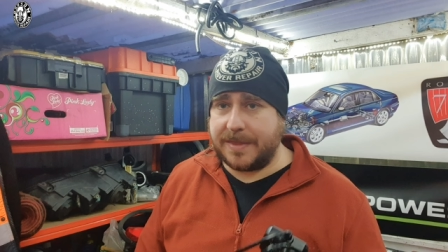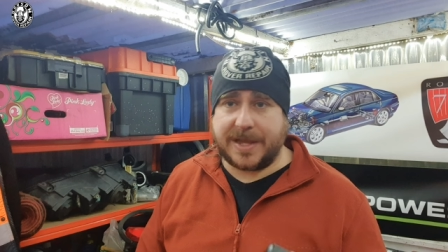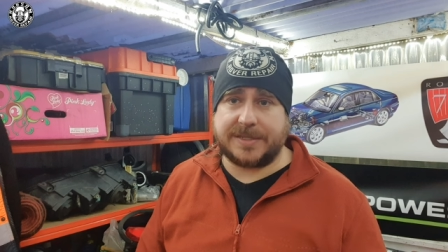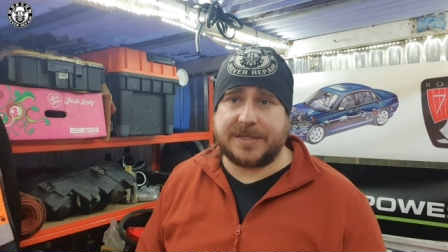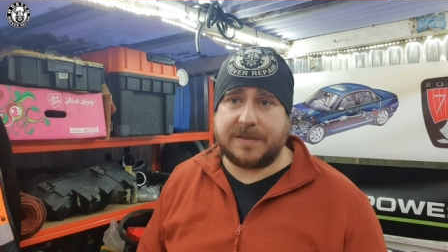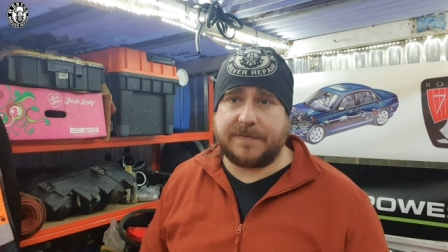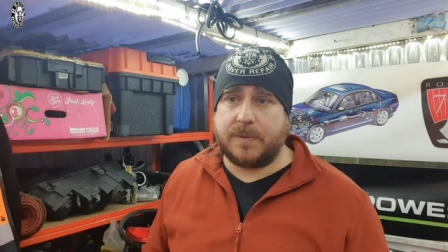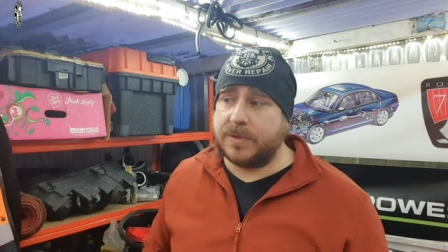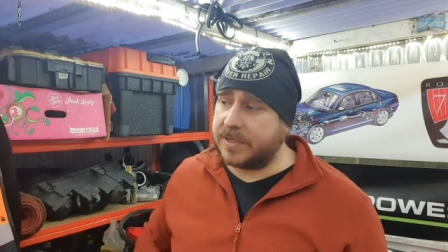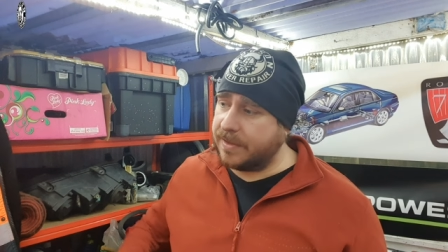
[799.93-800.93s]
that's it
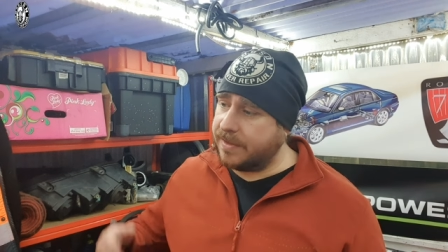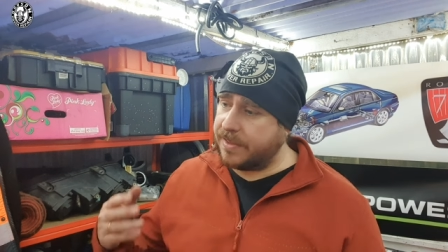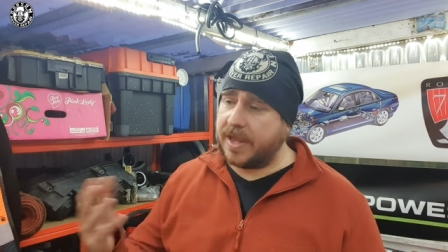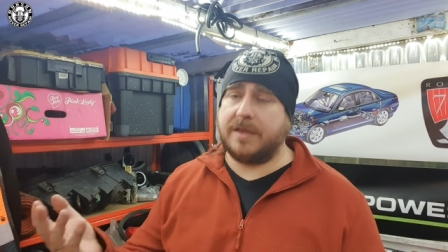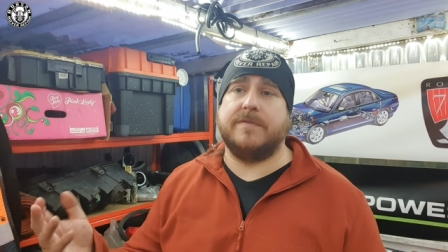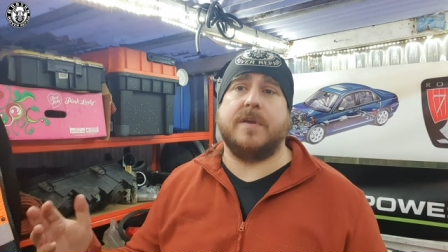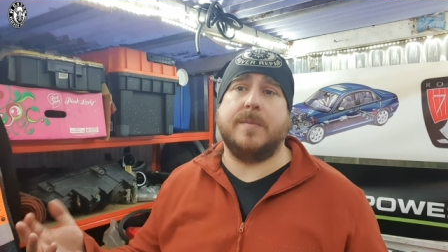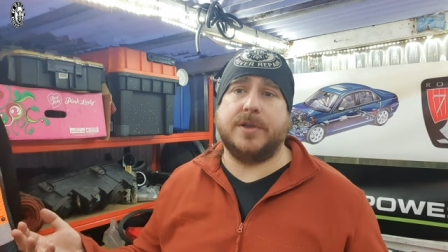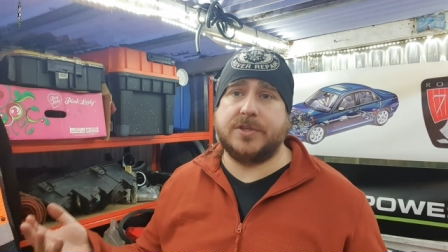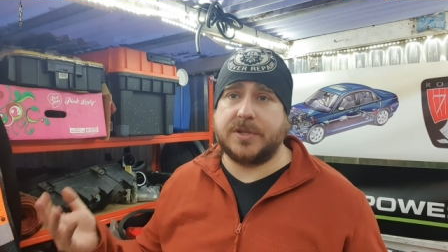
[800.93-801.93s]
folks, thank you
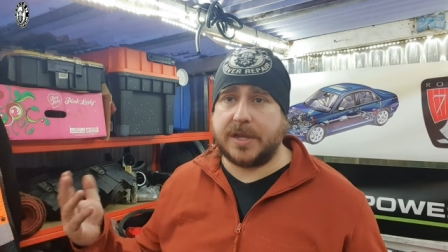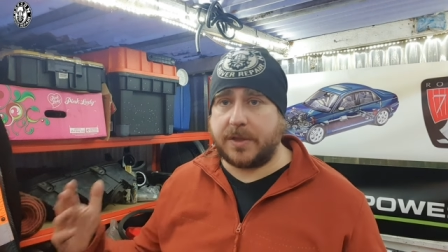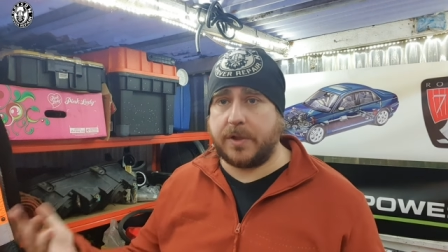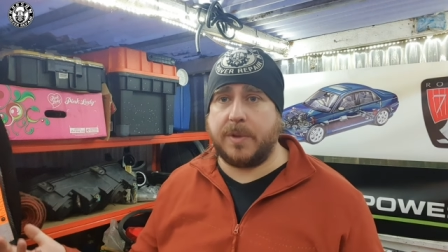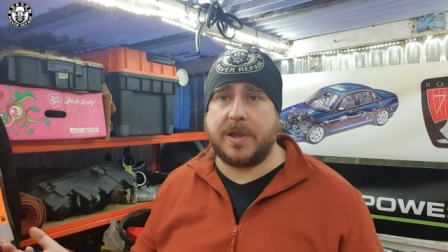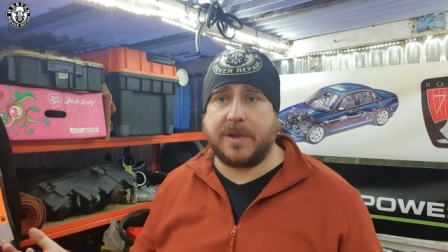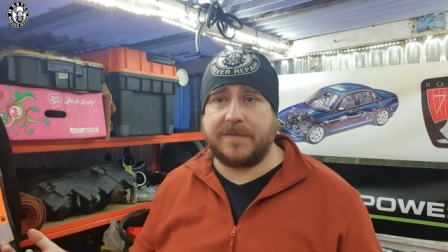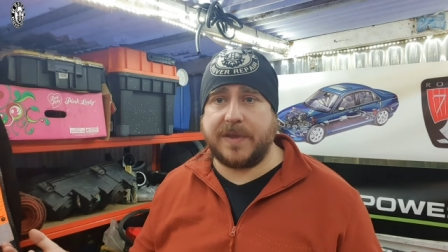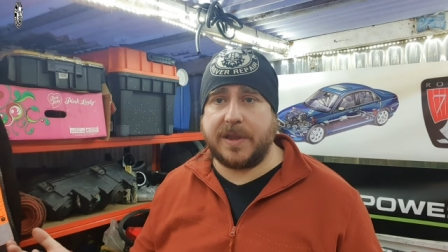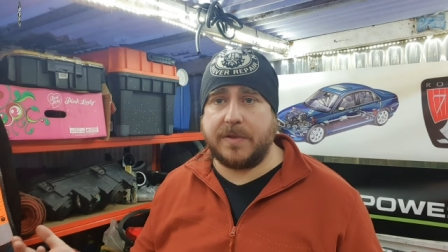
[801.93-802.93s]
very much. Another wee
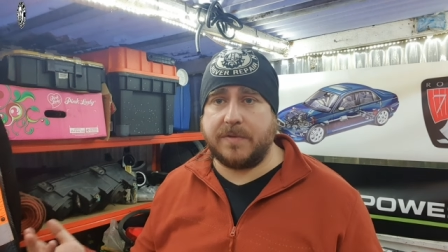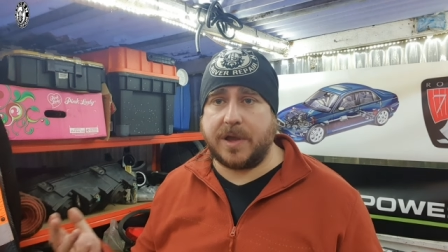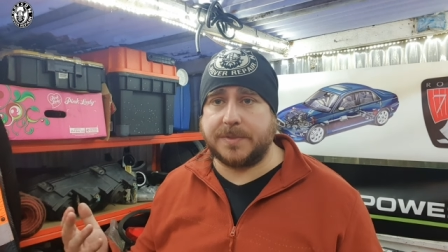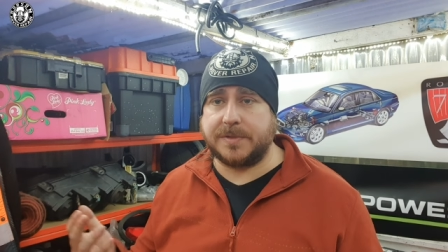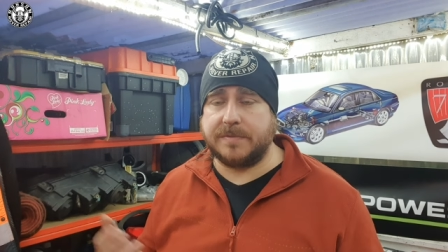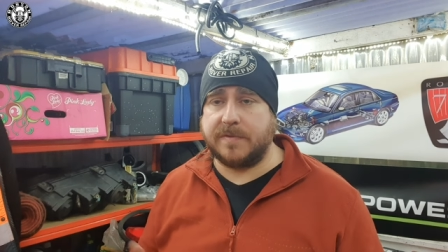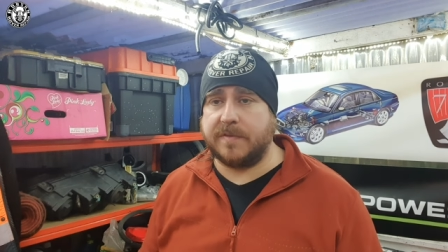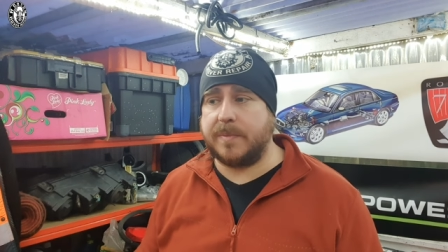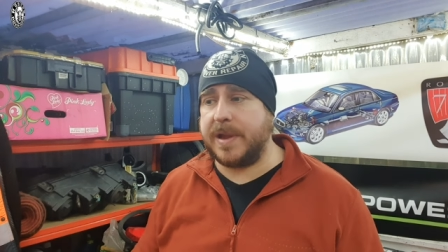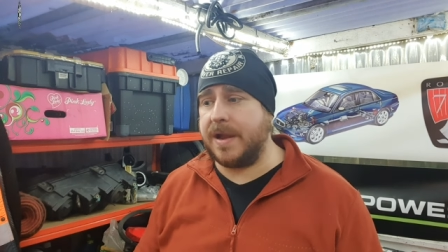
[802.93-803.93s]
quick video, Robson
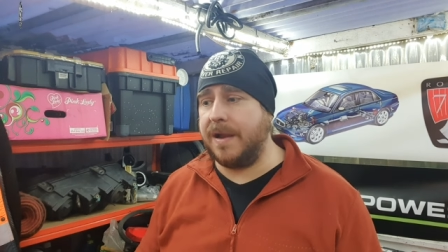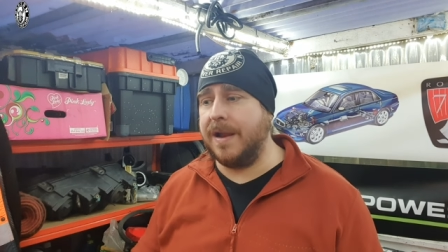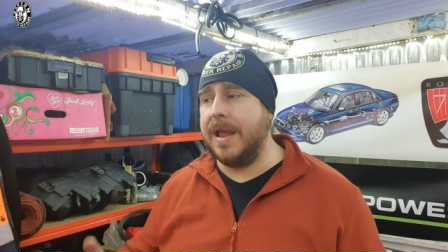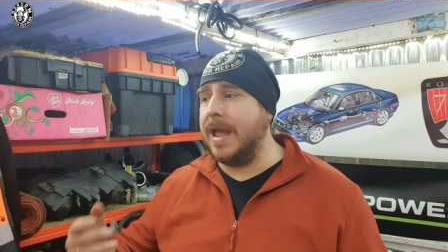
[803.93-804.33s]
Rover Repair.